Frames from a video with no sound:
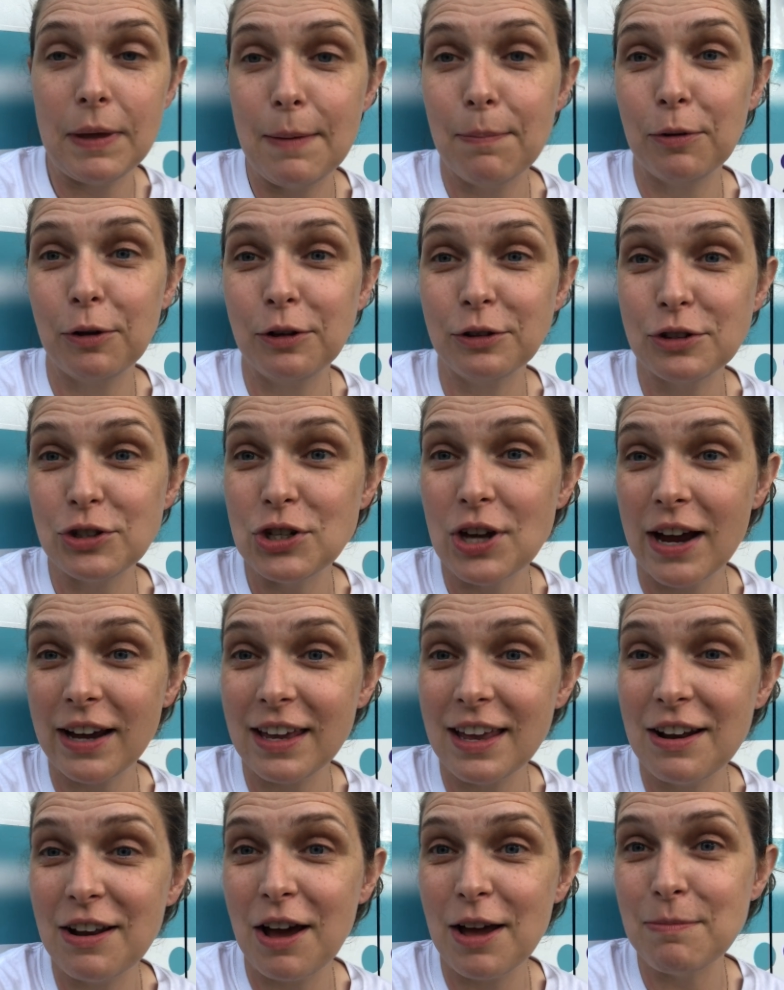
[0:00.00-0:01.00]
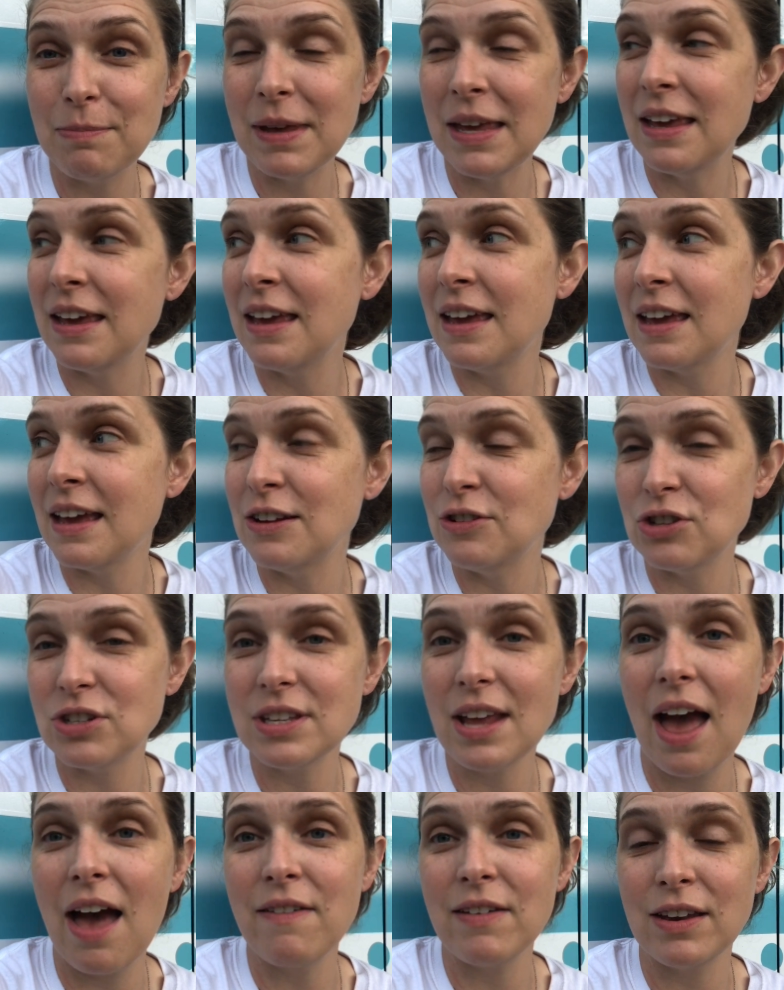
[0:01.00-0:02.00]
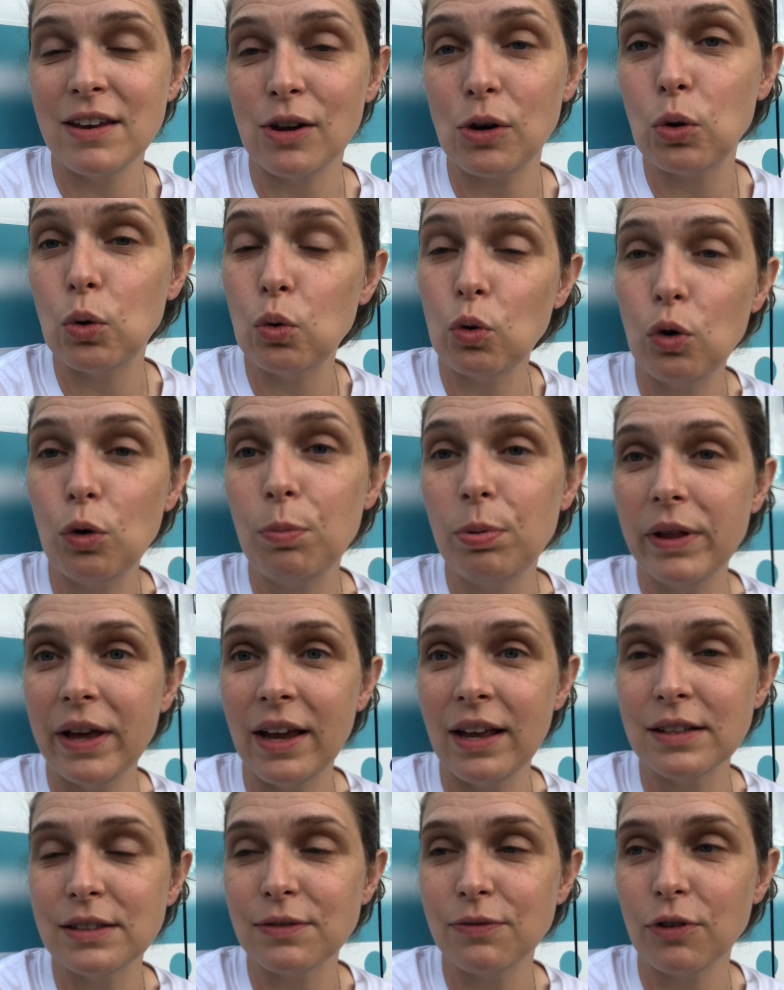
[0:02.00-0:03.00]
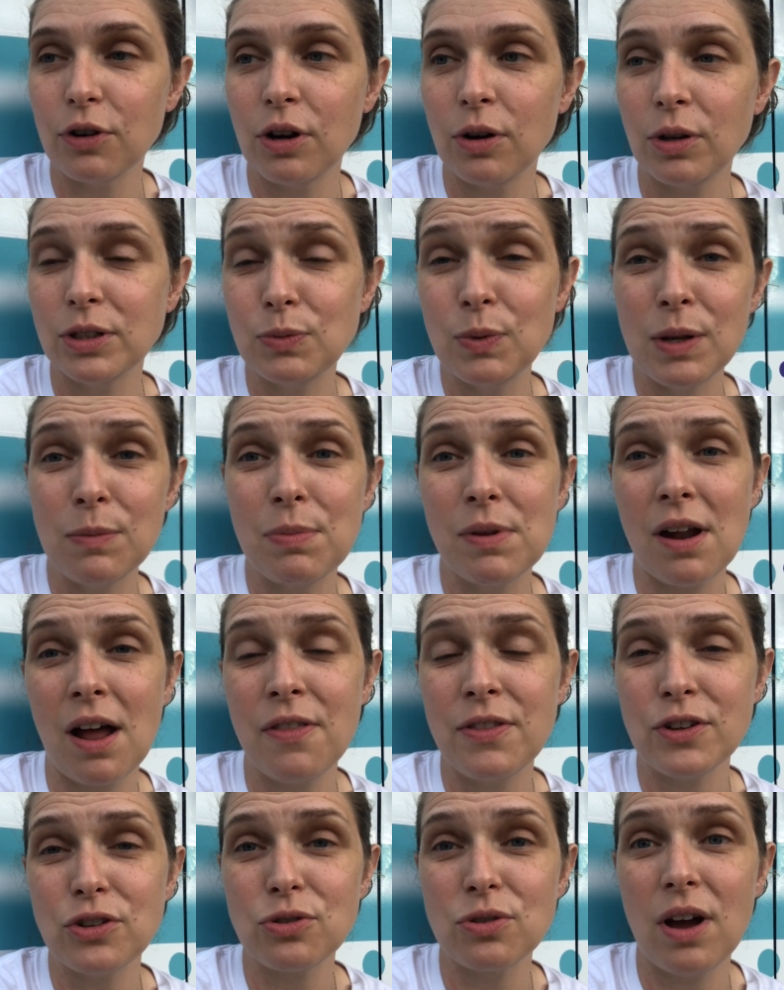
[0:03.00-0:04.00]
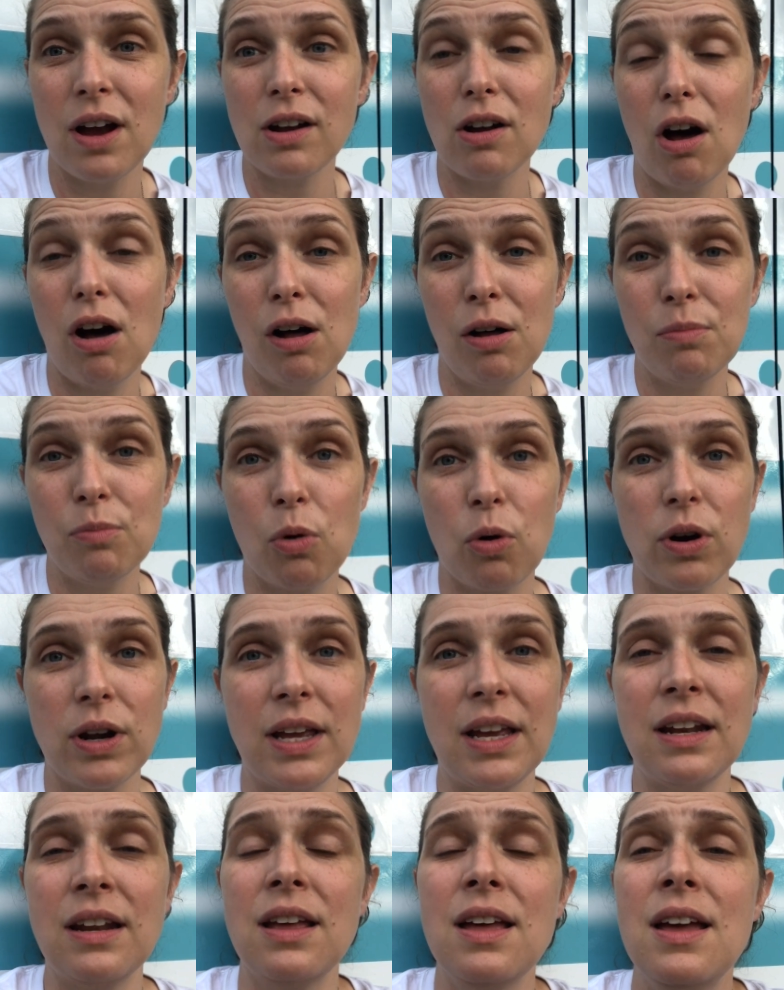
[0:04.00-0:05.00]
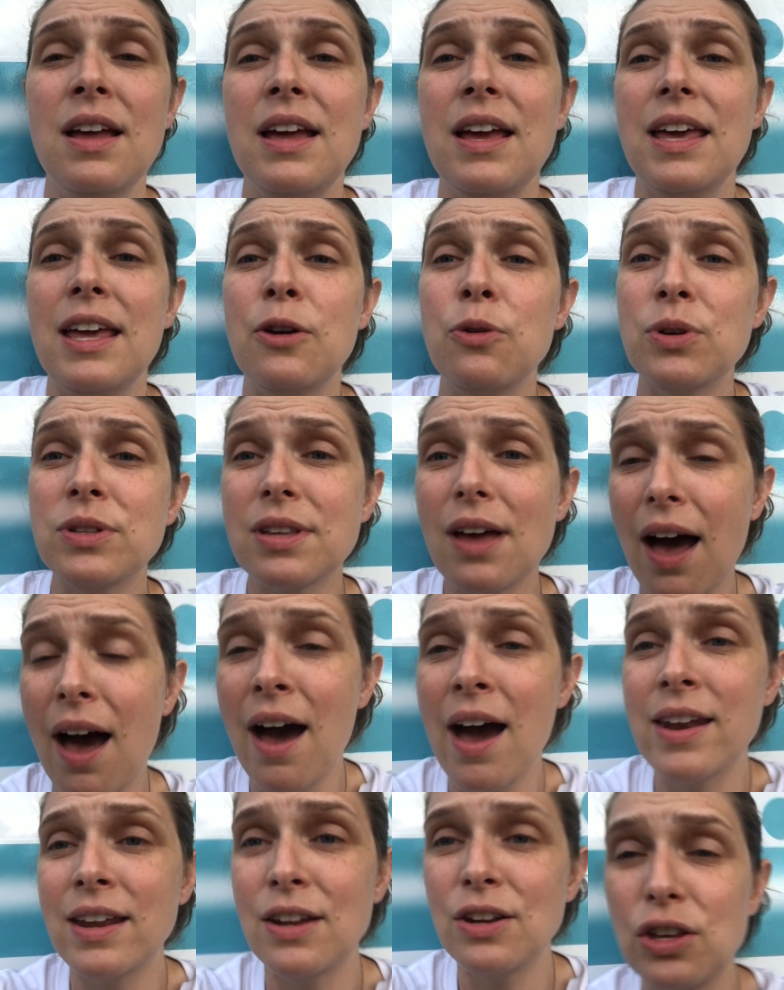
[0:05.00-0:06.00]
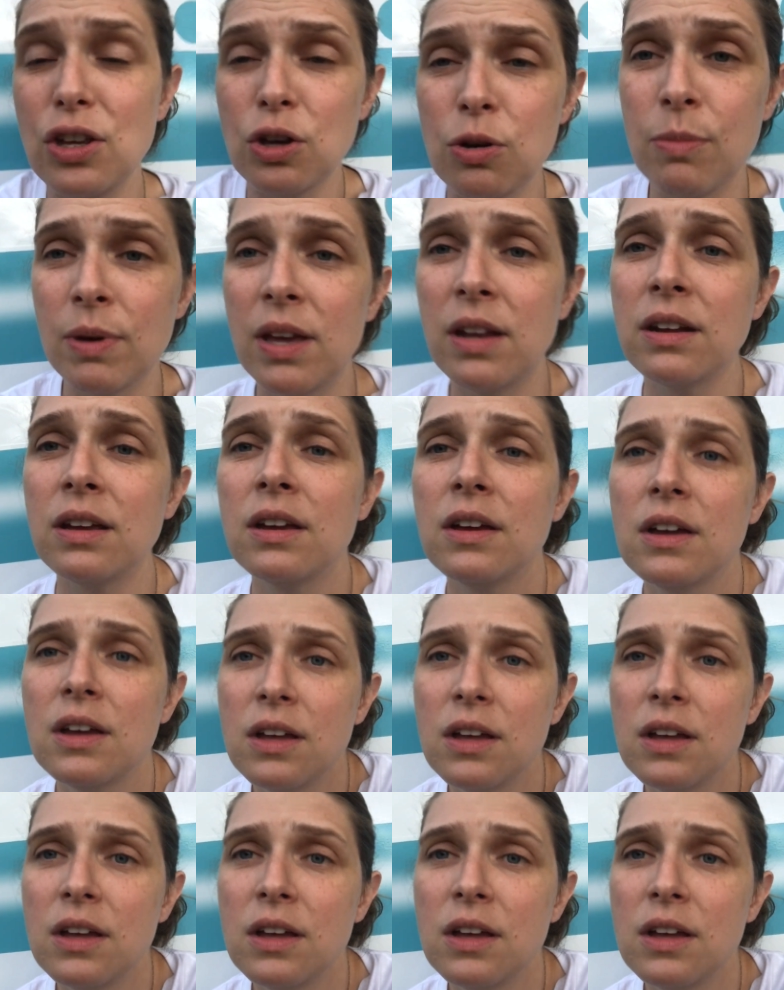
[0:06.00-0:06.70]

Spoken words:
people checking on me and just having a cool place because we had been on the truck all morning. It was hot and humid.